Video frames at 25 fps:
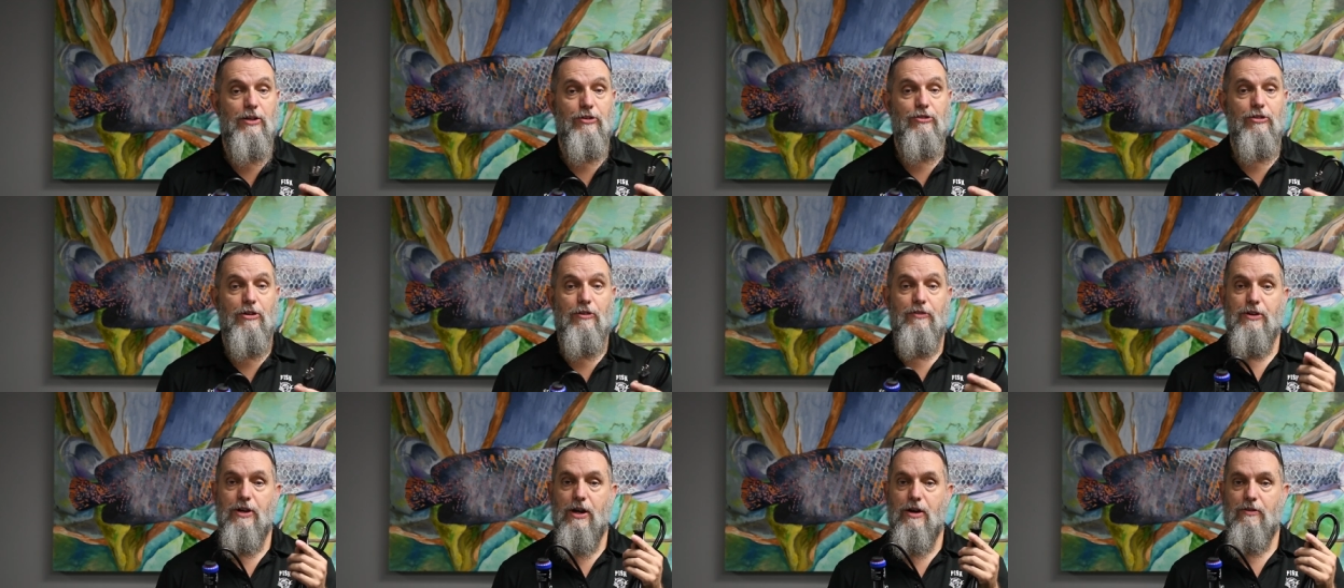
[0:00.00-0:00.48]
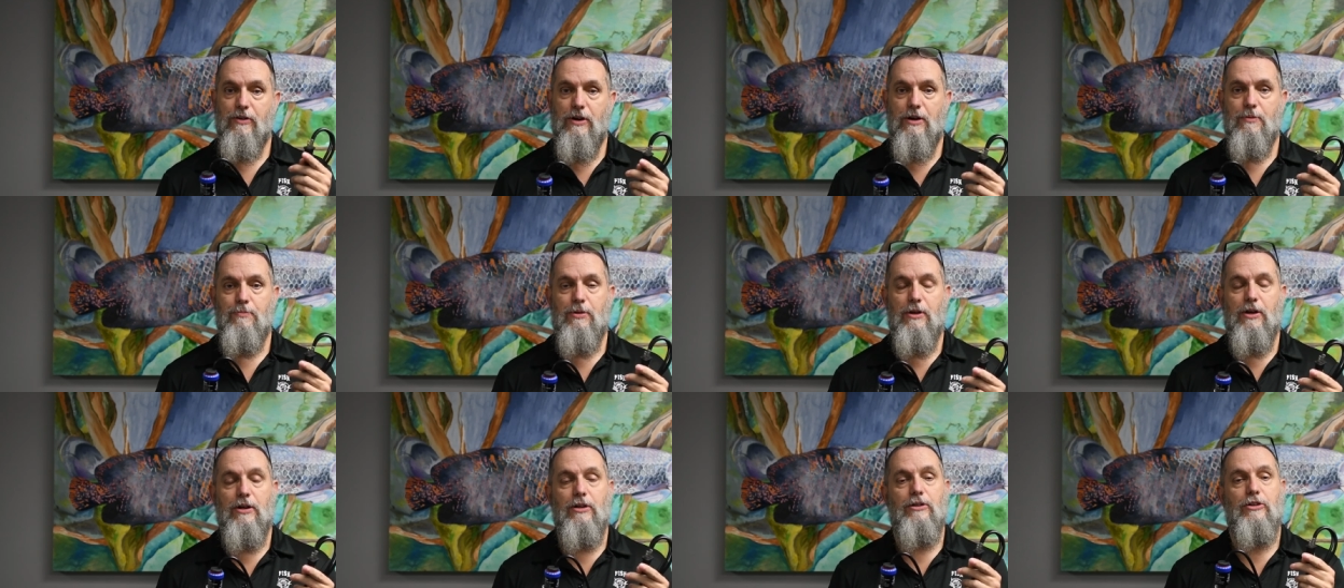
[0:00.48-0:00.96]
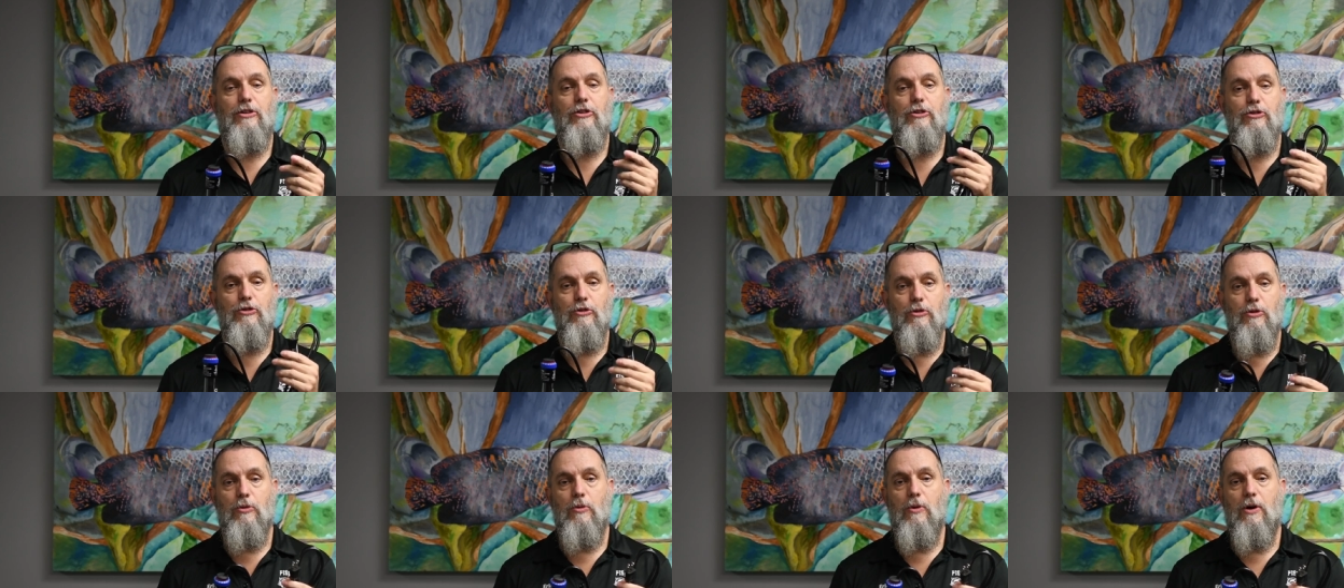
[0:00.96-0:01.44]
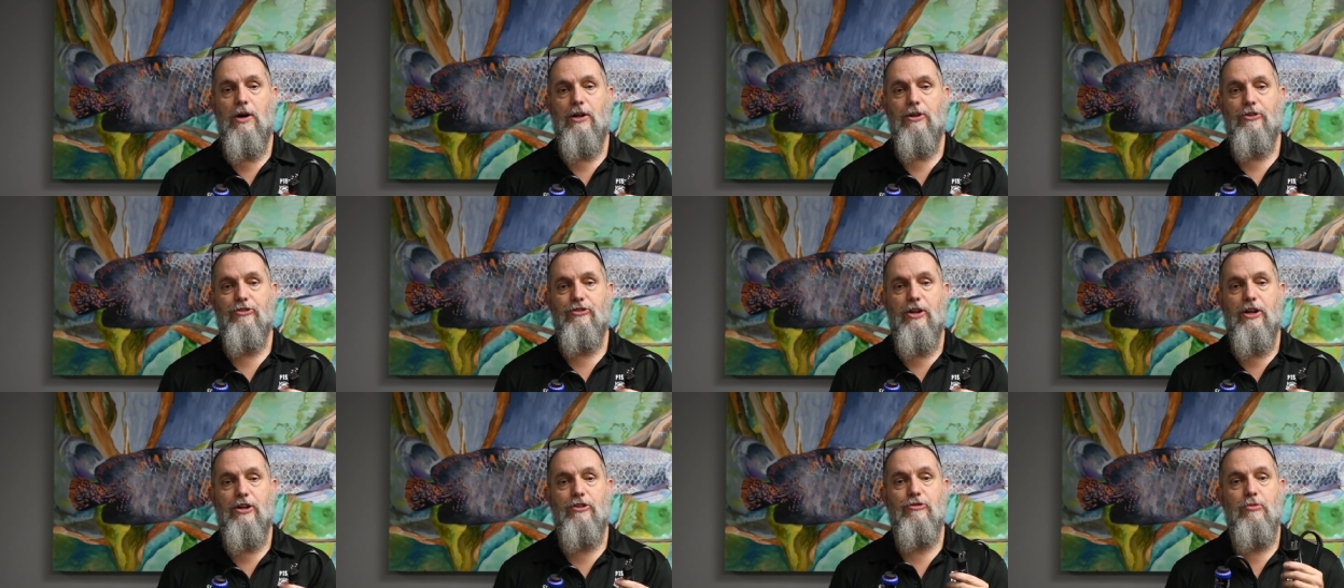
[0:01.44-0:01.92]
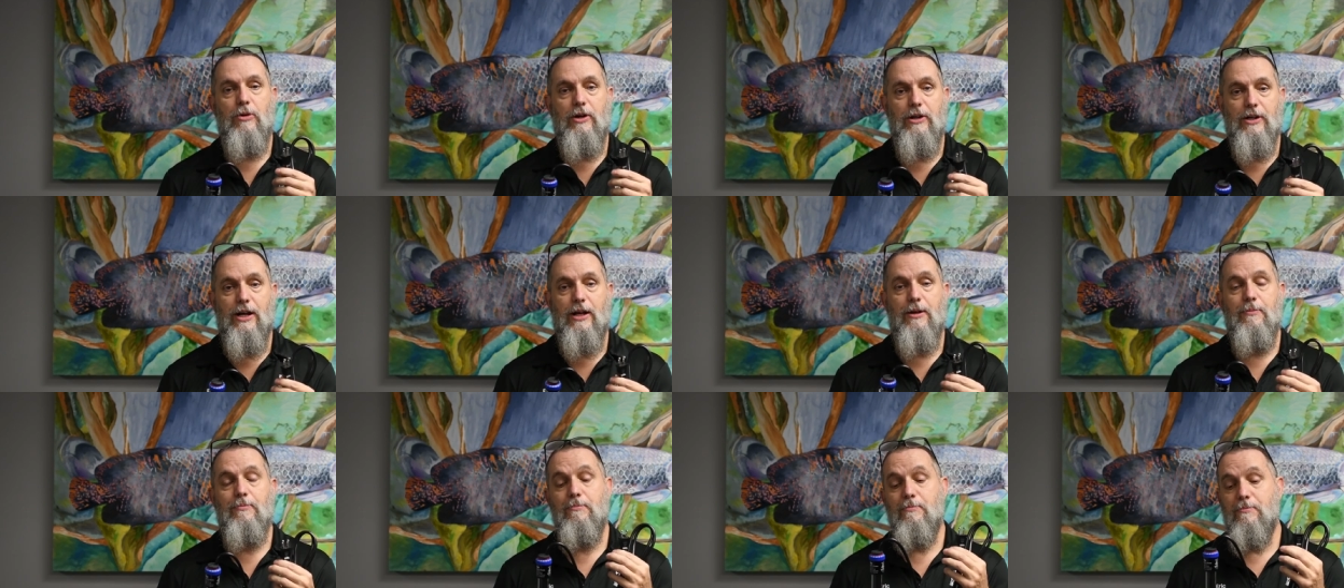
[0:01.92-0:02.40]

So if you ever unplug it to do a water change, whatnot,